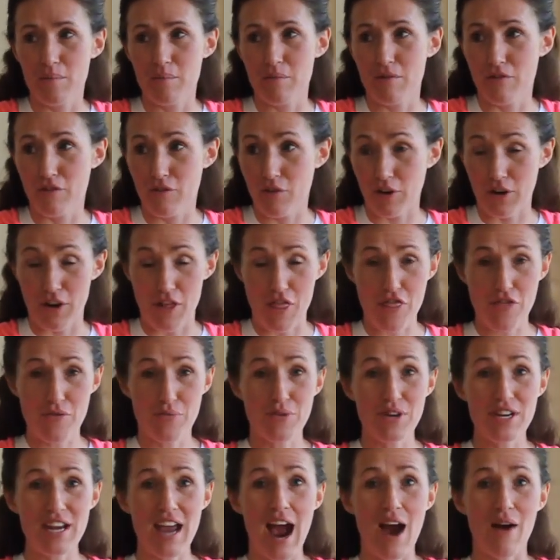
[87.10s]
for a
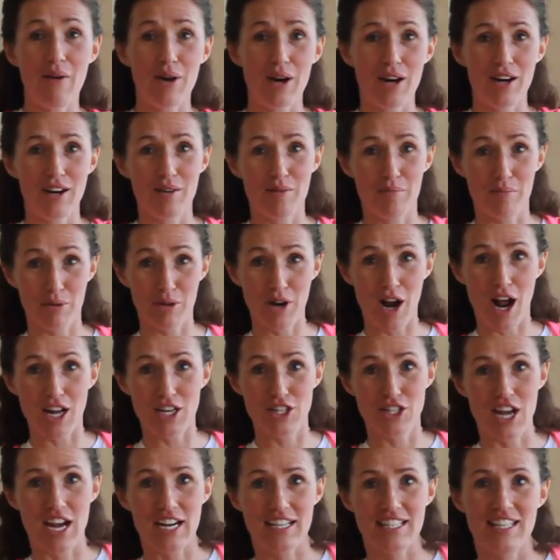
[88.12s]
3-hour
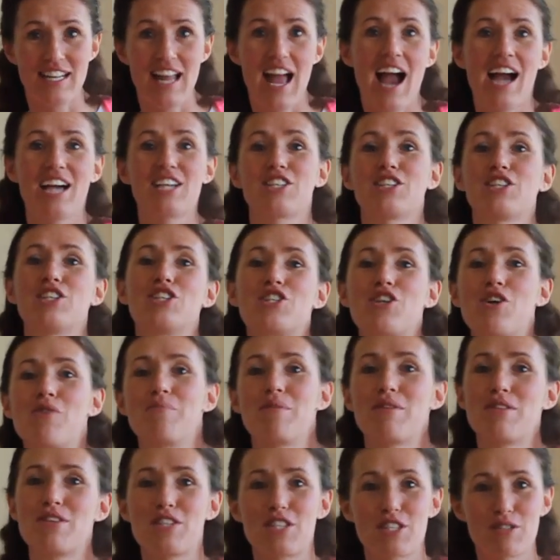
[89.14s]
project and actually show
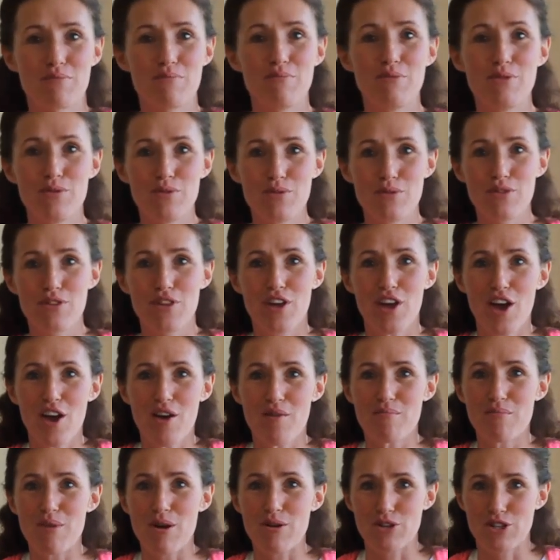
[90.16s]
me the smooth
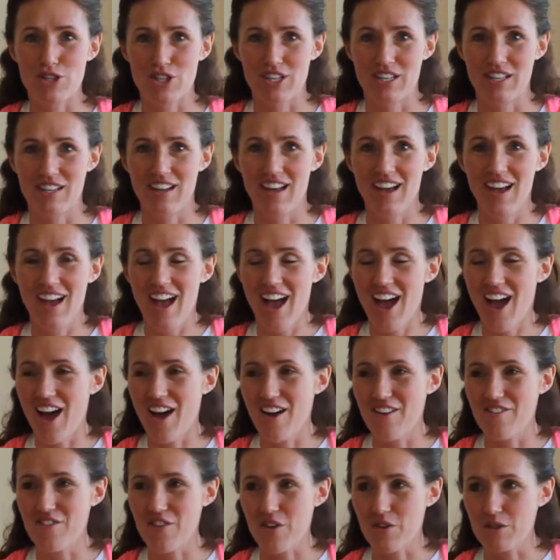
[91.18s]
motion
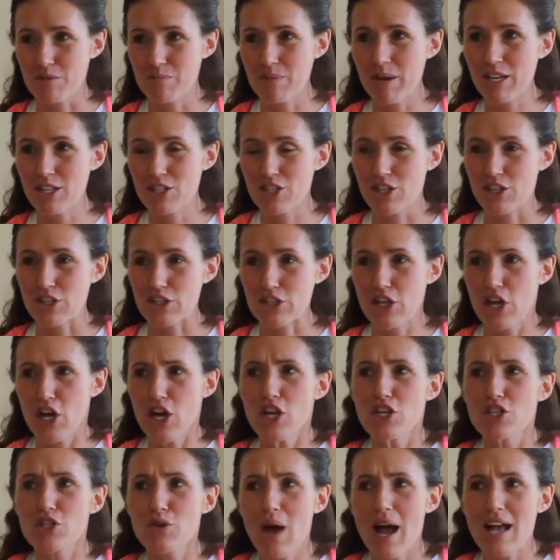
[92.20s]
of those pictures.
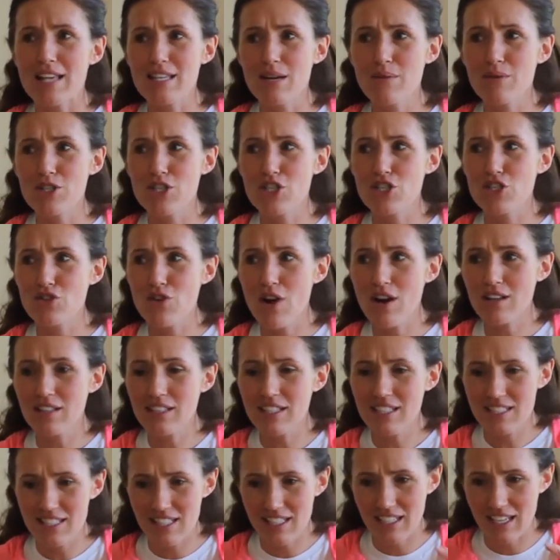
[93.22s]
So as I was
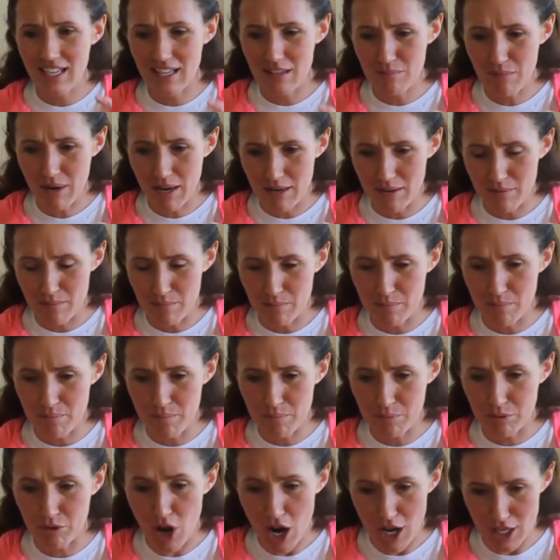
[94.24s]
struggling to get my
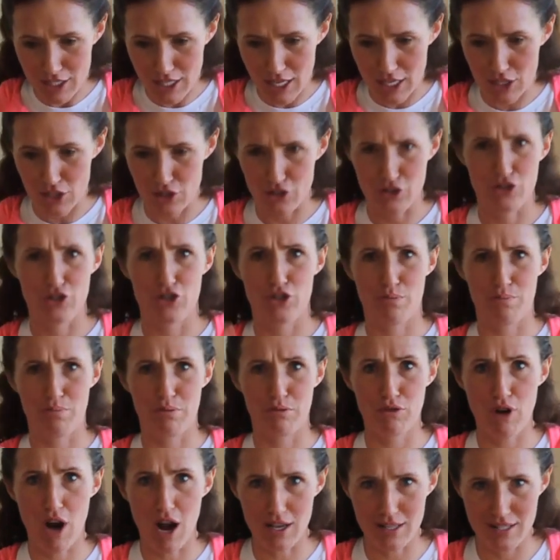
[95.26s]
processor to
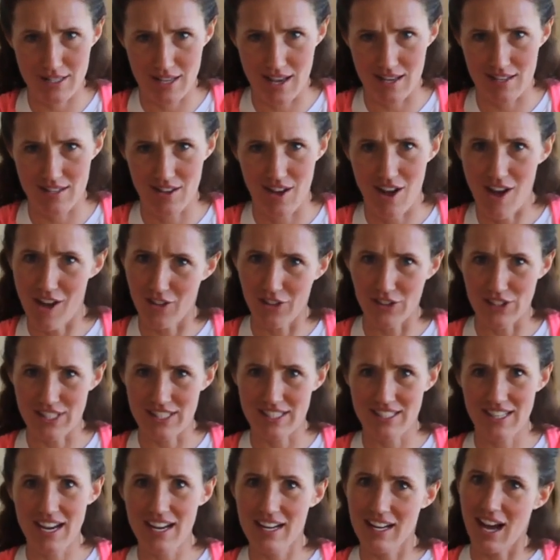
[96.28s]
process all this
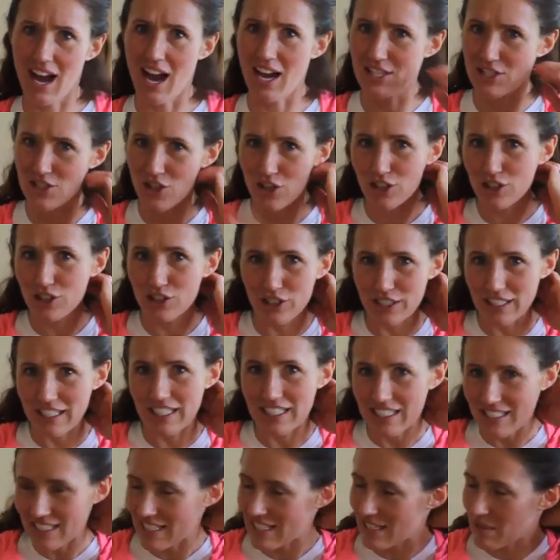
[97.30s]
data, I started looking
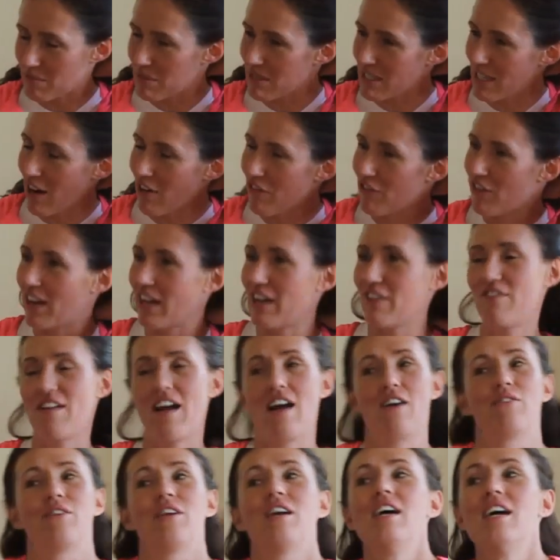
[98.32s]
into some stuff, and I
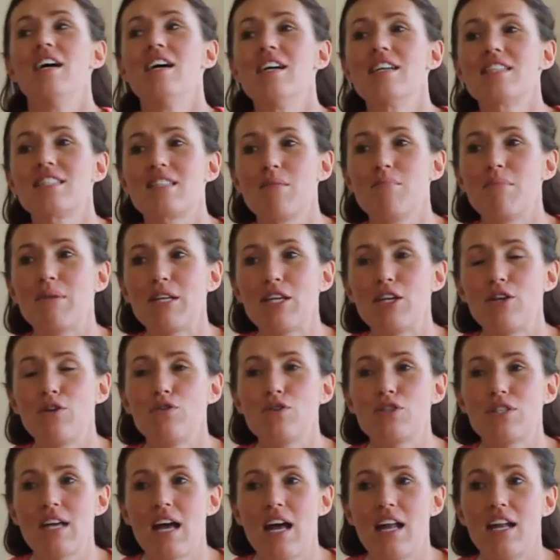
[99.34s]
found somebody who
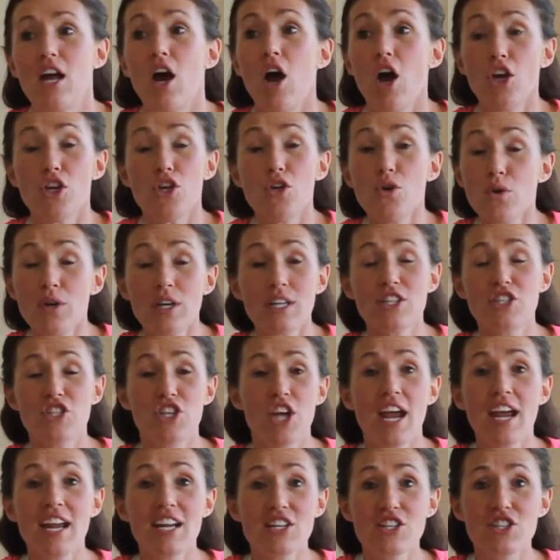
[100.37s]
said, you can
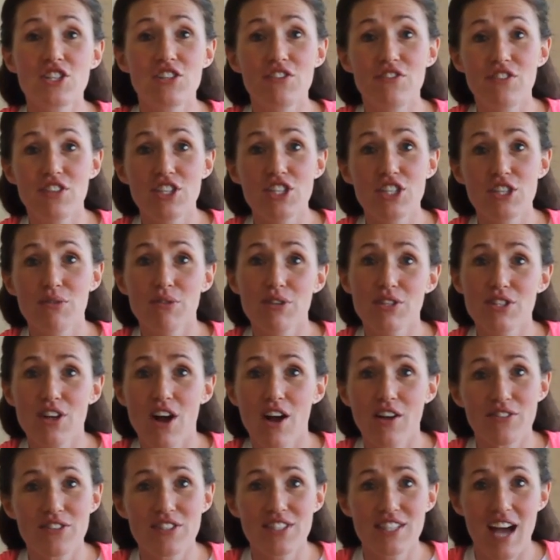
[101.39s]
change DaVinci
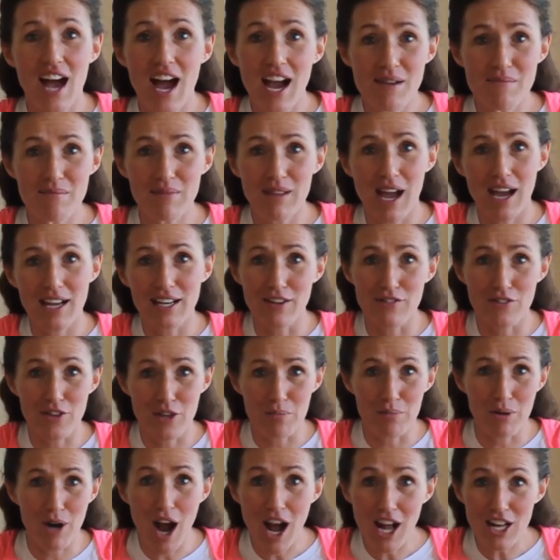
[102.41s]
Resolve's timeline of
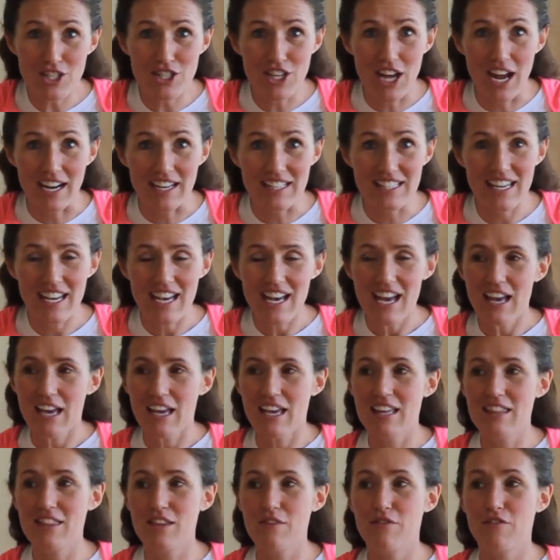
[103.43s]
your project
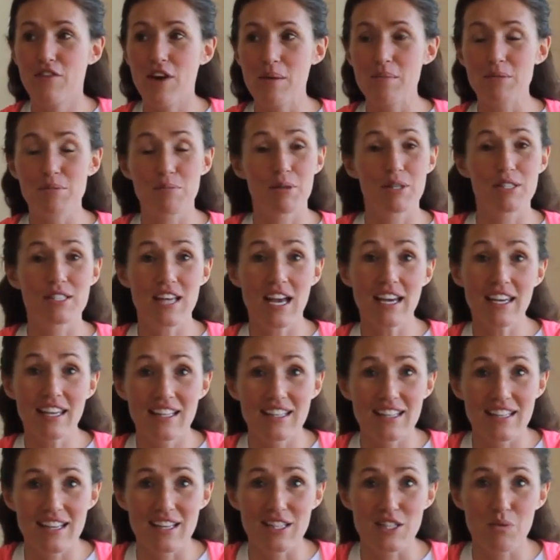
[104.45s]
in the frames per
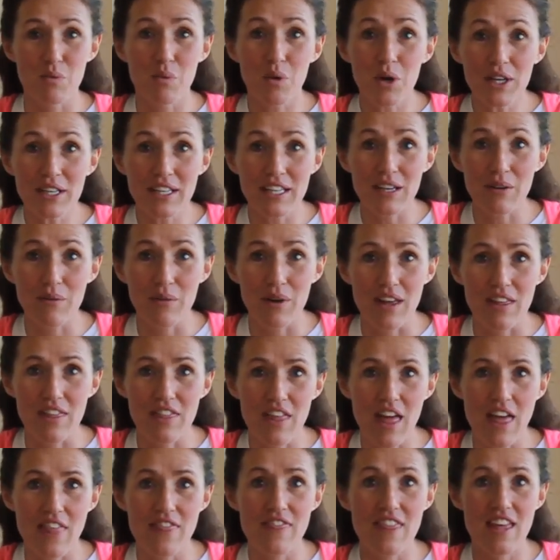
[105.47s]
second it's working with,
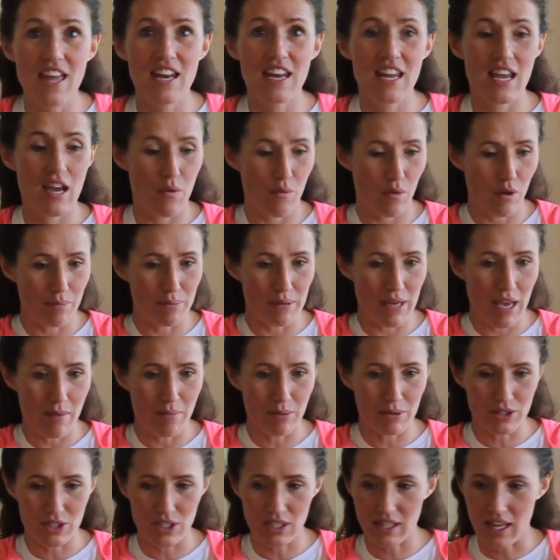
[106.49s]
and then it will be
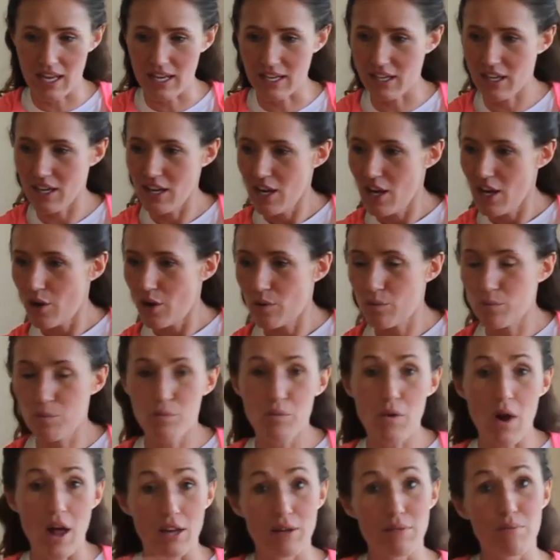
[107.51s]
able to like
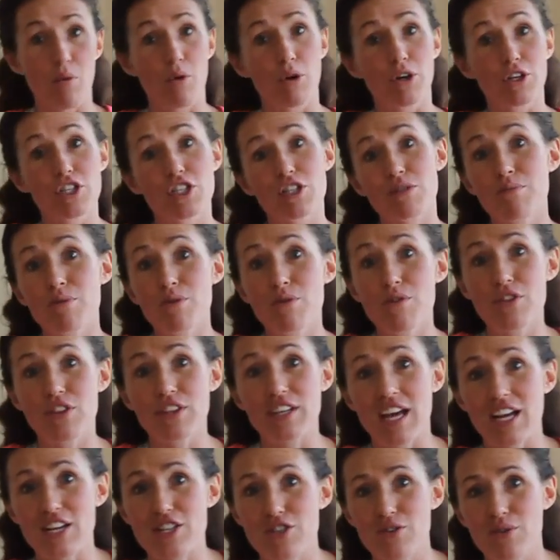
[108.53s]
run more smoothly
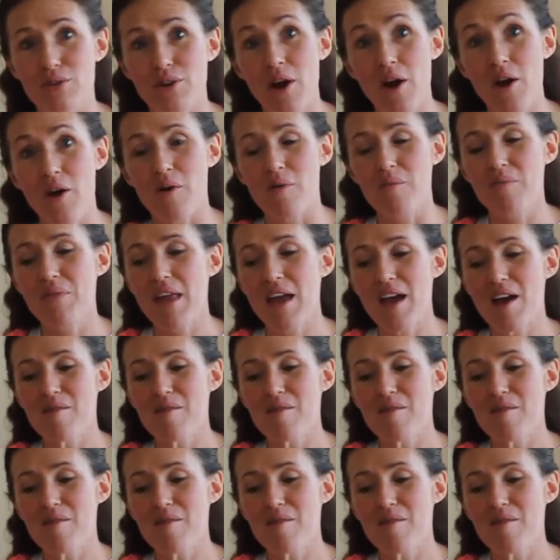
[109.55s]
as you go.